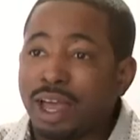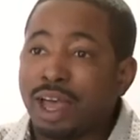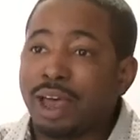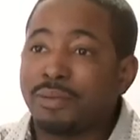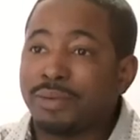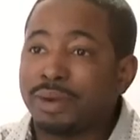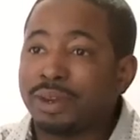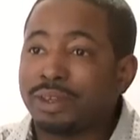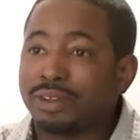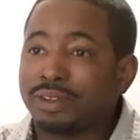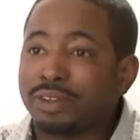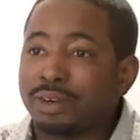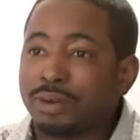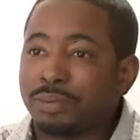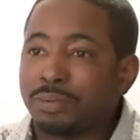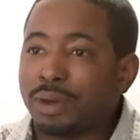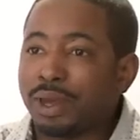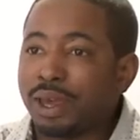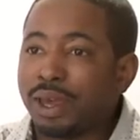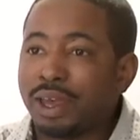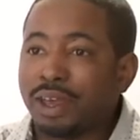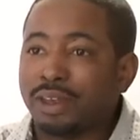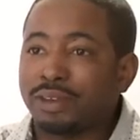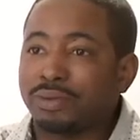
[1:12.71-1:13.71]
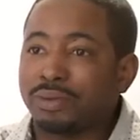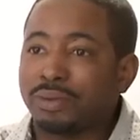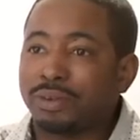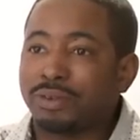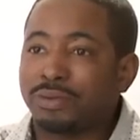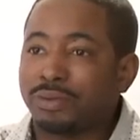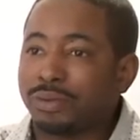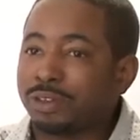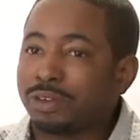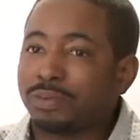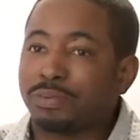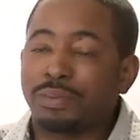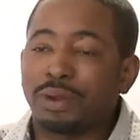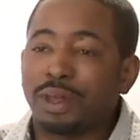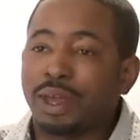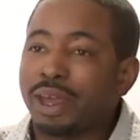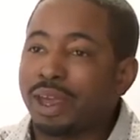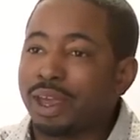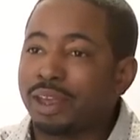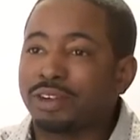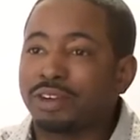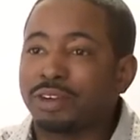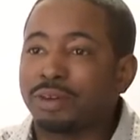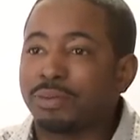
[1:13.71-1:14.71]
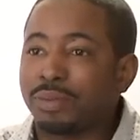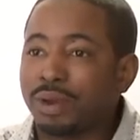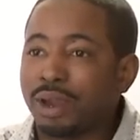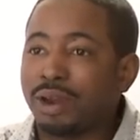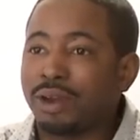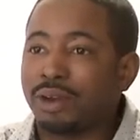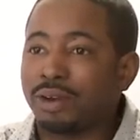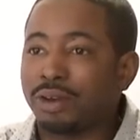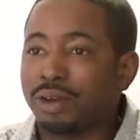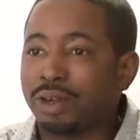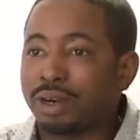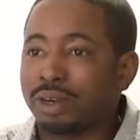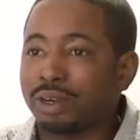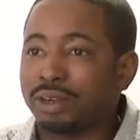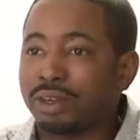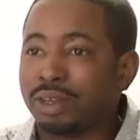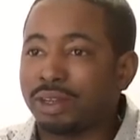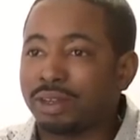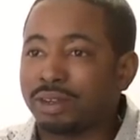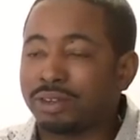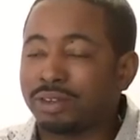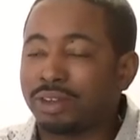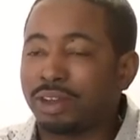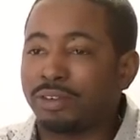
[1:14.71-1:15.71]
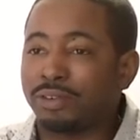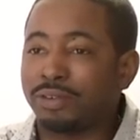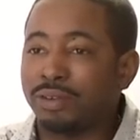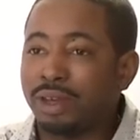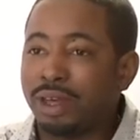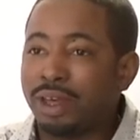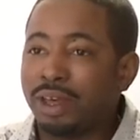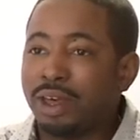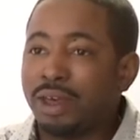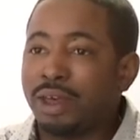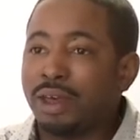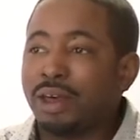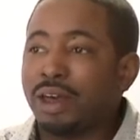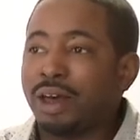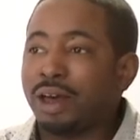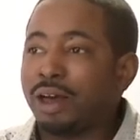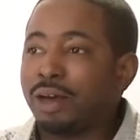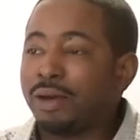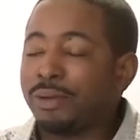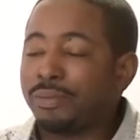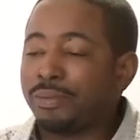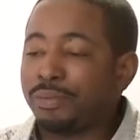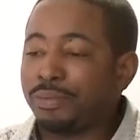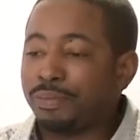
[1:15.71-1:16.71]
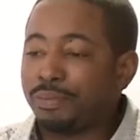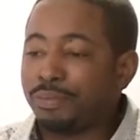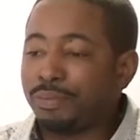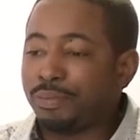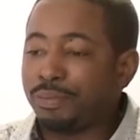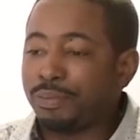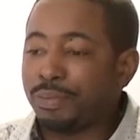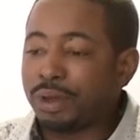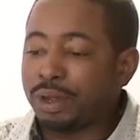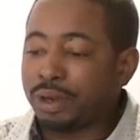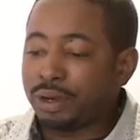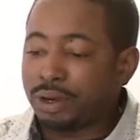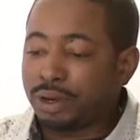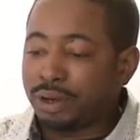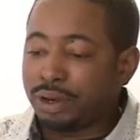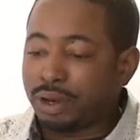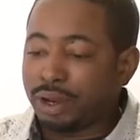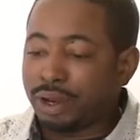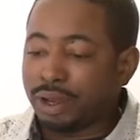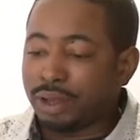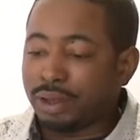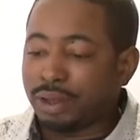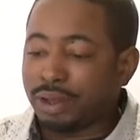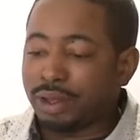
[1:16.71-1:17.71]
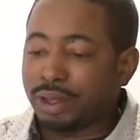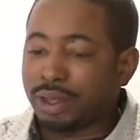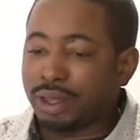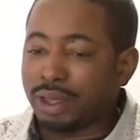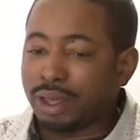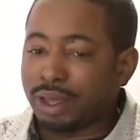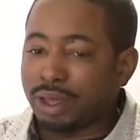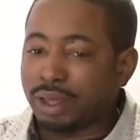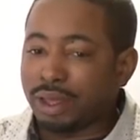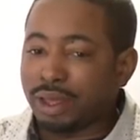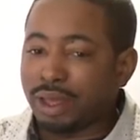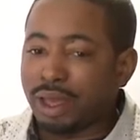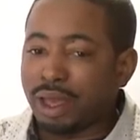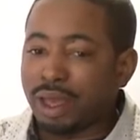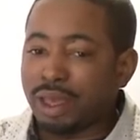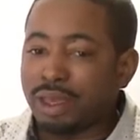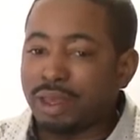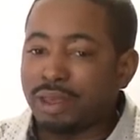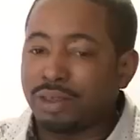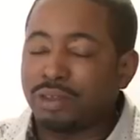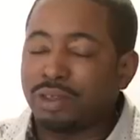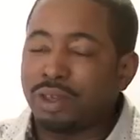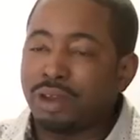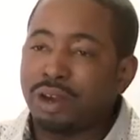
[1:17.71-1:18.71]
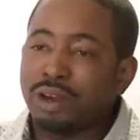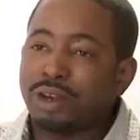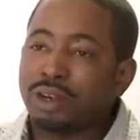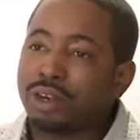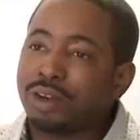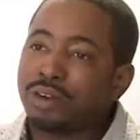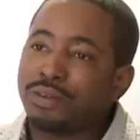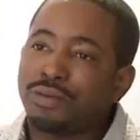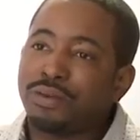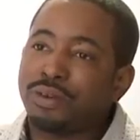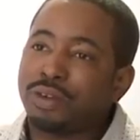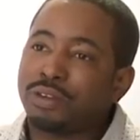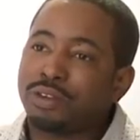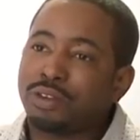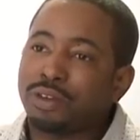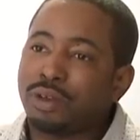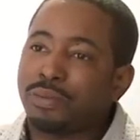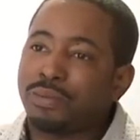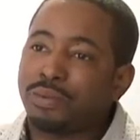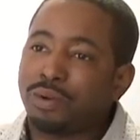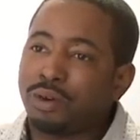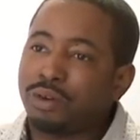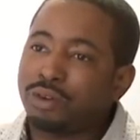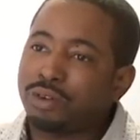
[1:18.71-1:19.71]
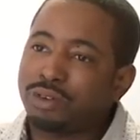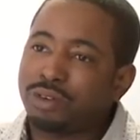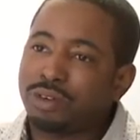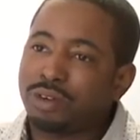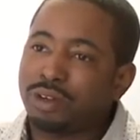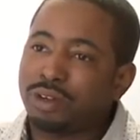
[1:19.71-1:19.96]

comedies in the past with, with Splash and Parenthood and, mm-hmm. and stuff, um, but is there a different approach